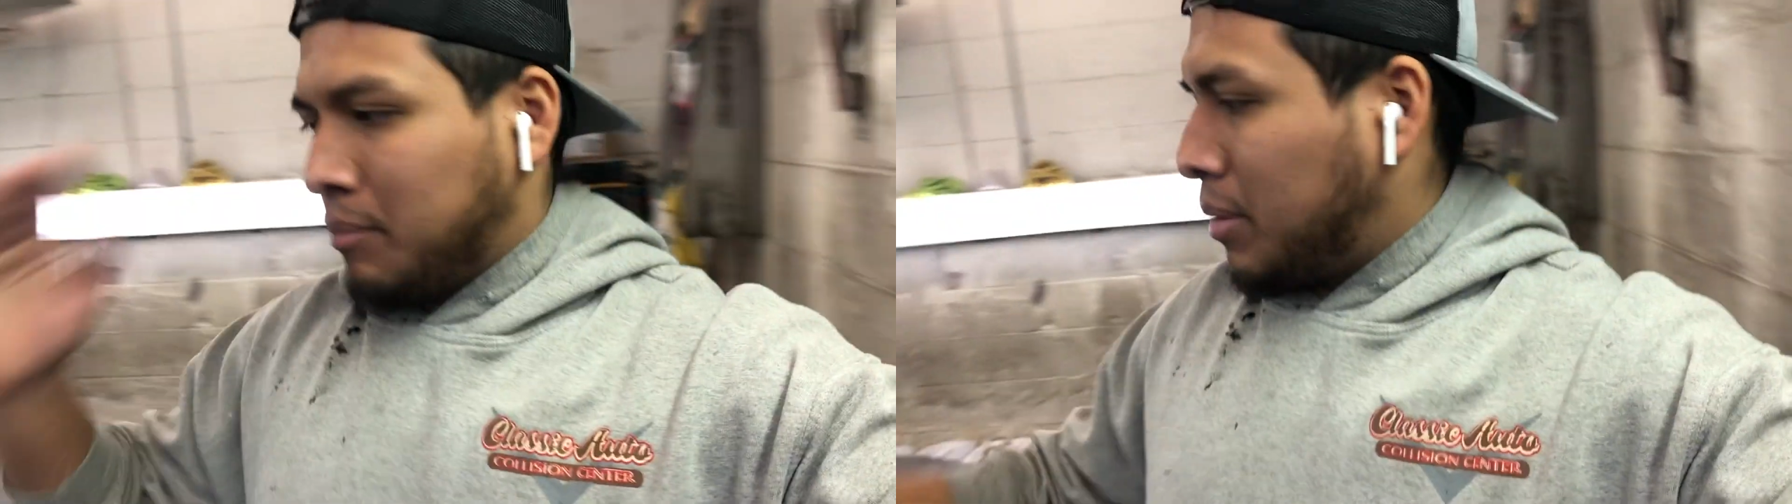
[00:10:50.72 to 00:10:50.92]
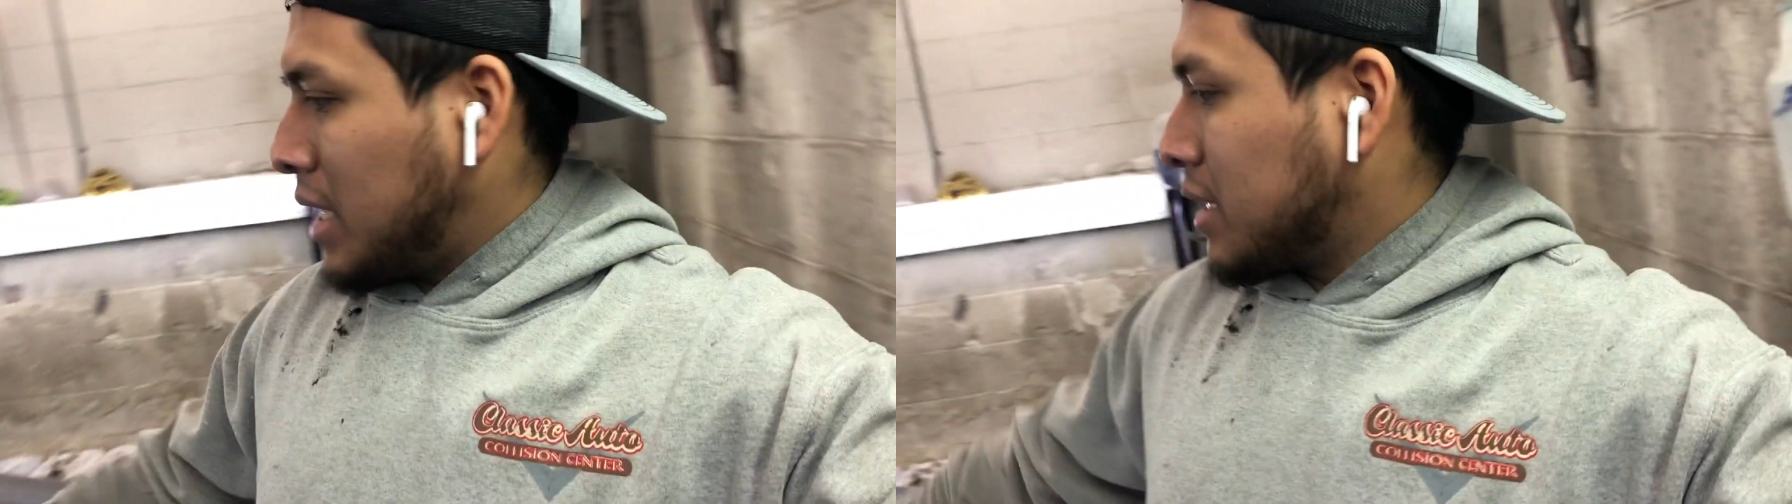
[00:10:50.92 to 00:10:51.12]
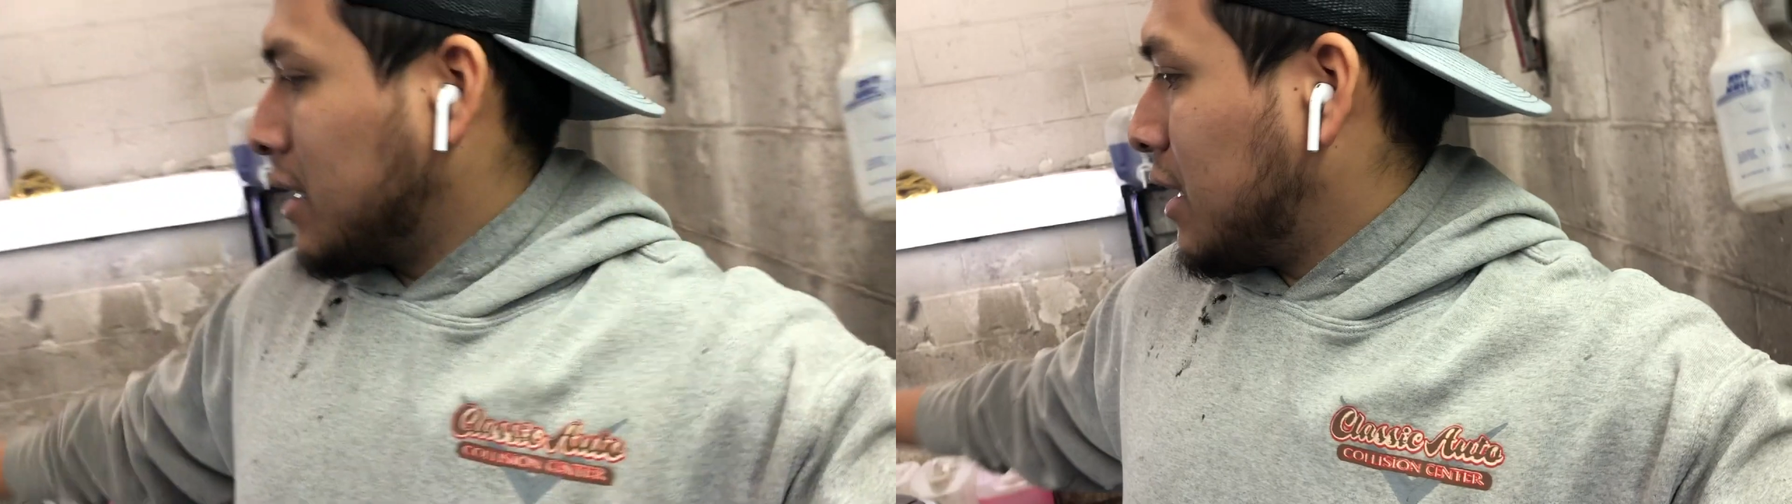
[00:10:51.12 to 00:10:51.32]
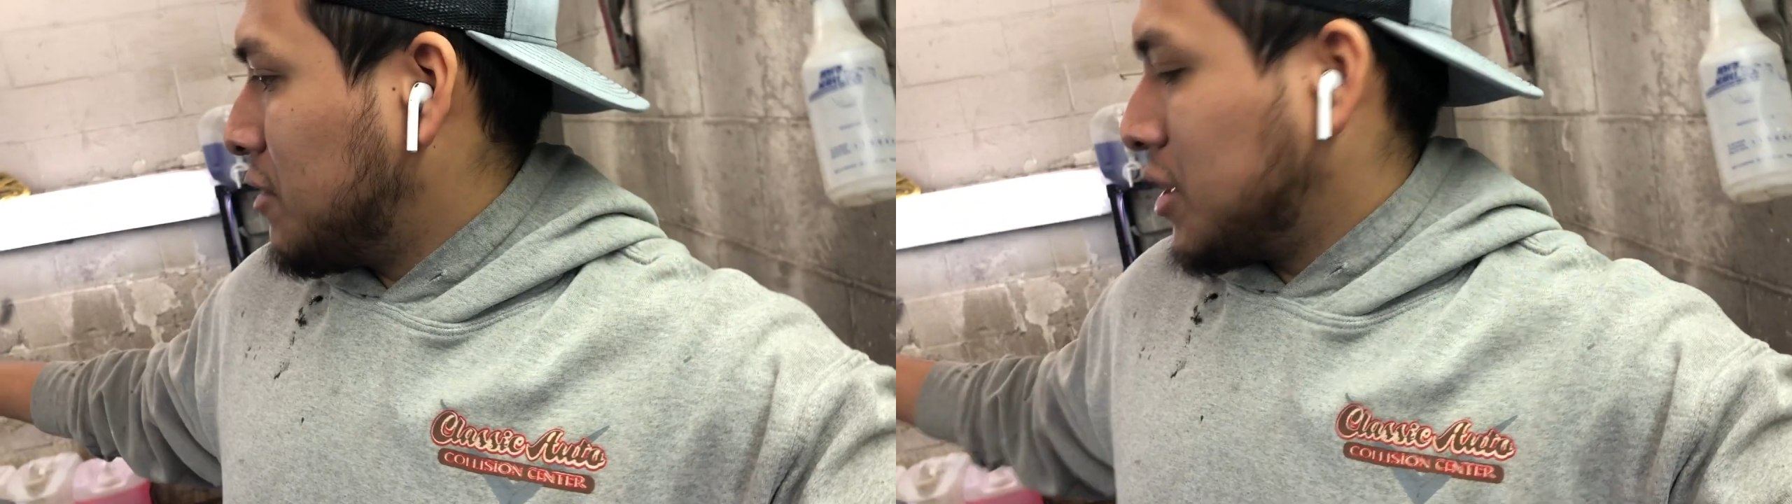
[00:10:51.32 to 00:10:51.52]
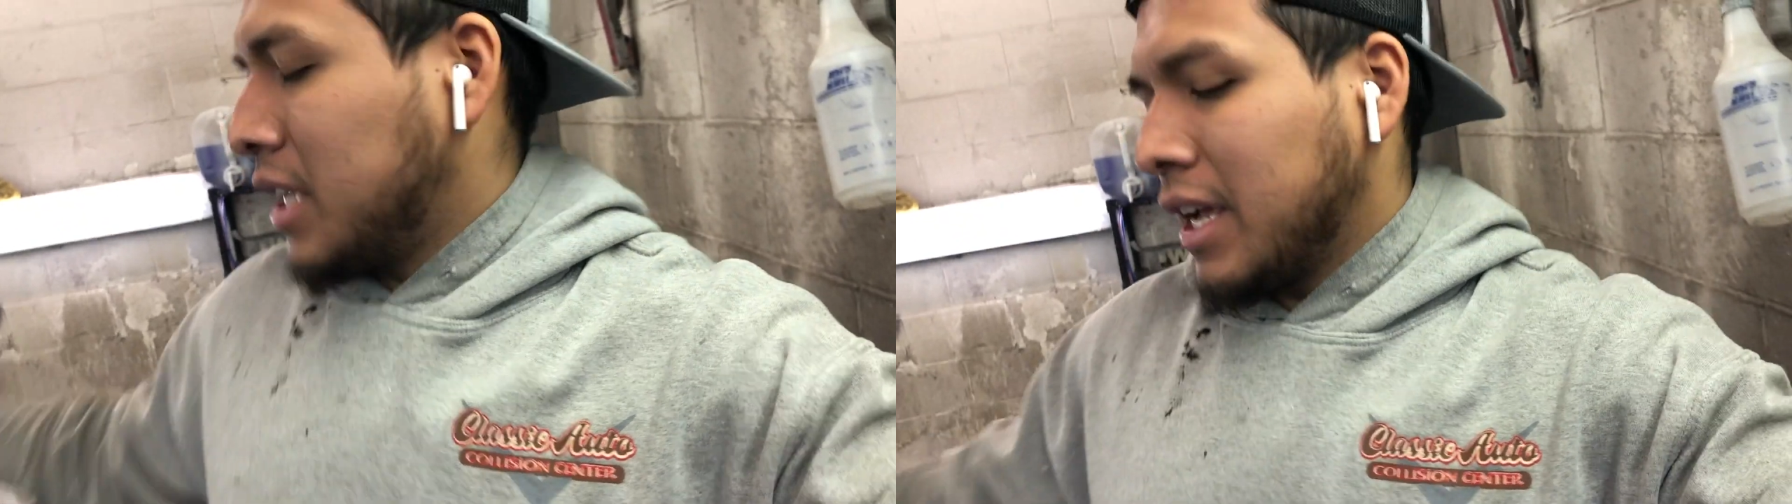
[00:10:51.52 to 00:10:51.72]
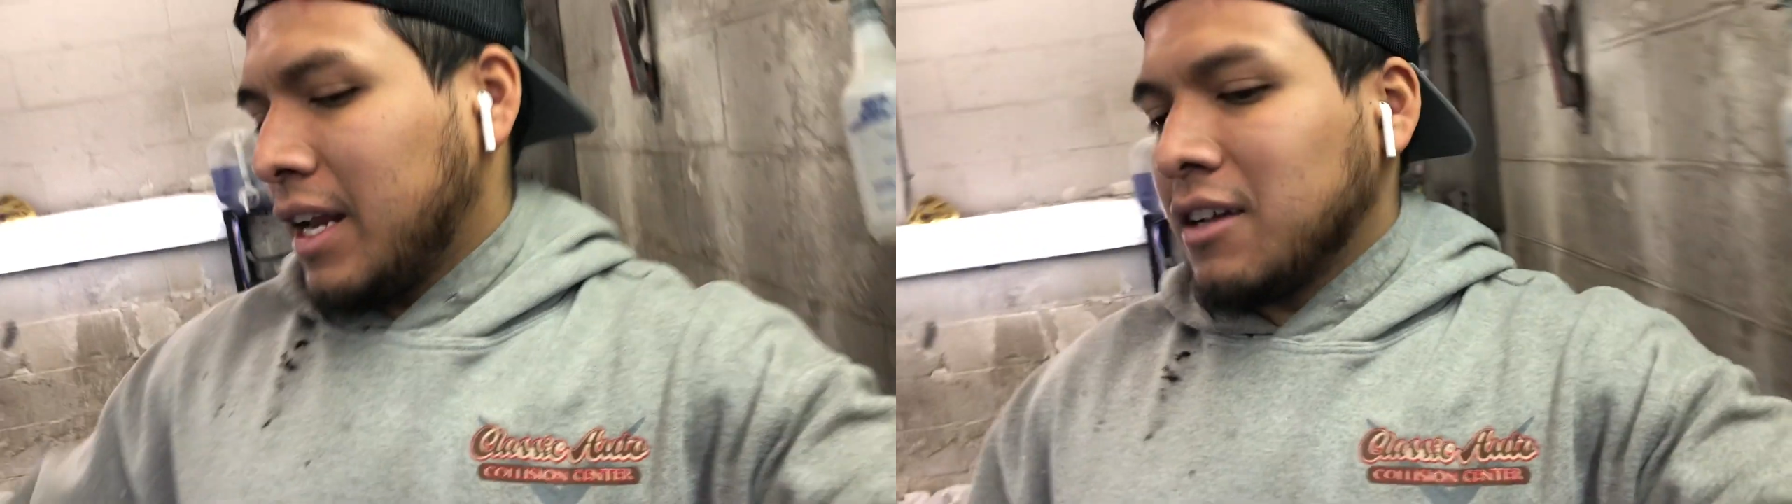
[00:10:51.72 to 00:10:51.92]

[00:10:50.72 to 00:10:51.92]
basically, if you take it